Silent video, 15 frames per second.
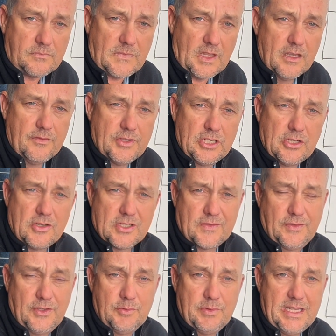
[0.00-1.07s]
over the last
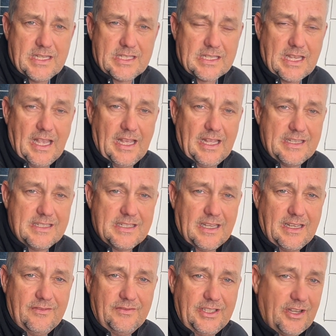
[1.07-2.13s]
few weeks, and
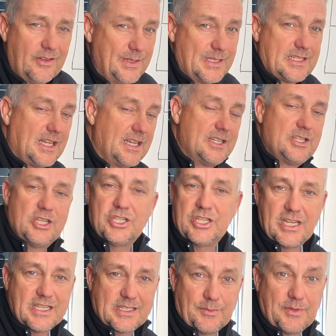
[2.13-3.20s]
yeah, excited to
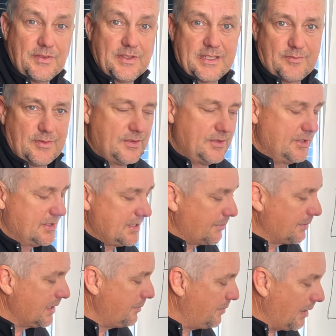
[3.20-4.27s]
share some of this with you. So I'm
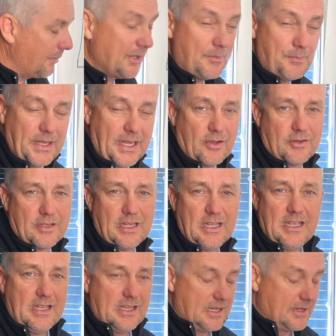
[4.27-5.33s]
gonna pick on,
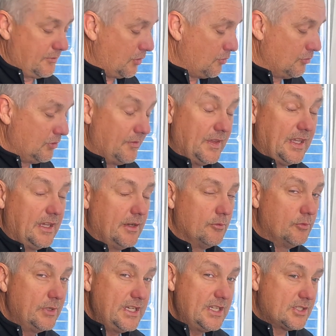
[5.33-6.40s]
I've got all of their
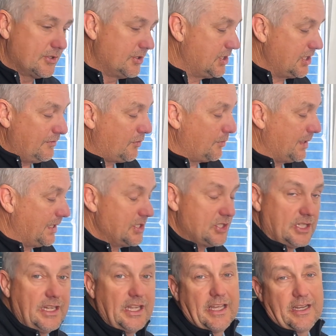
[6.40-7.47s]
research
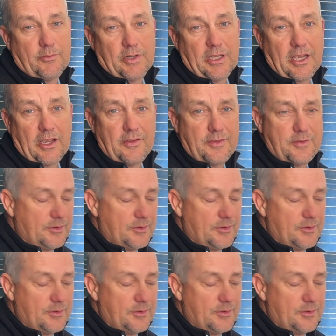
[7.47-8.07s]
information here, and I want to go through